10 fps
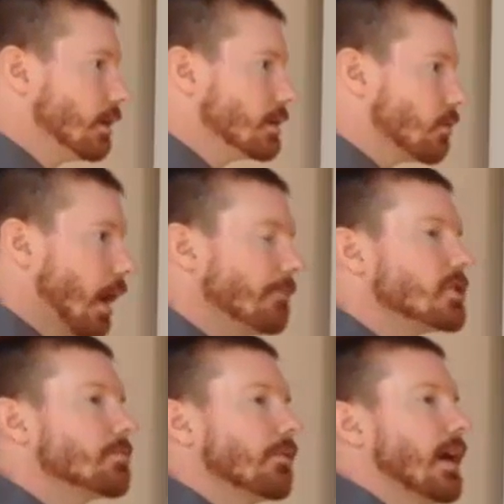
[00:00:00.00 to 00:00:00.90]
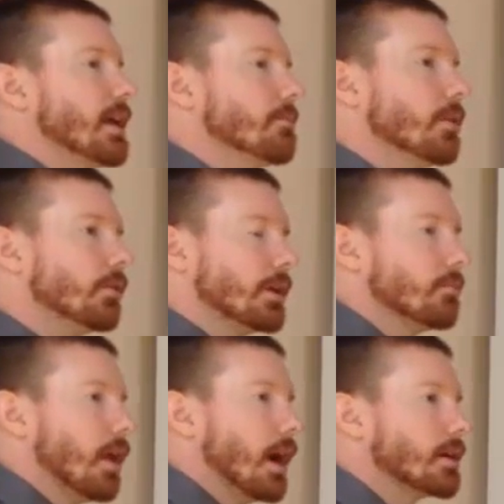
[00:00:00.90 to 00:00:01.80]
So I'm just providing building
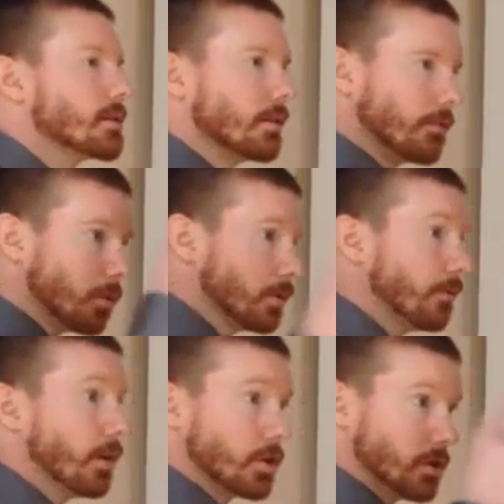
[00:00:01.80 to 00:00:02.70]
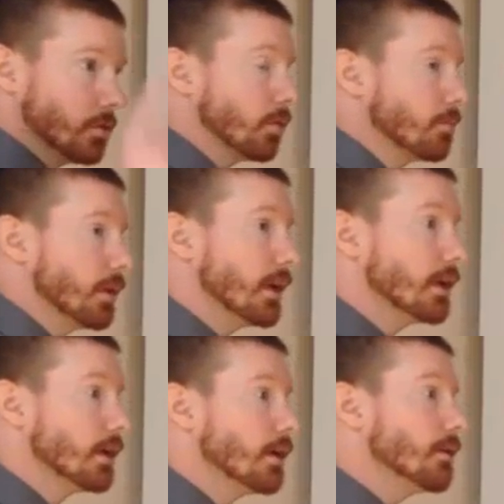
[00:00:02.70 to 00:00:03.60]
blocks for it to function normally
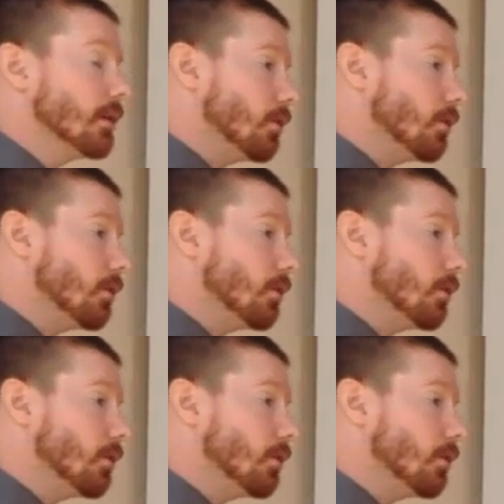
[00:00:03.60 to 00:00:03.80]
that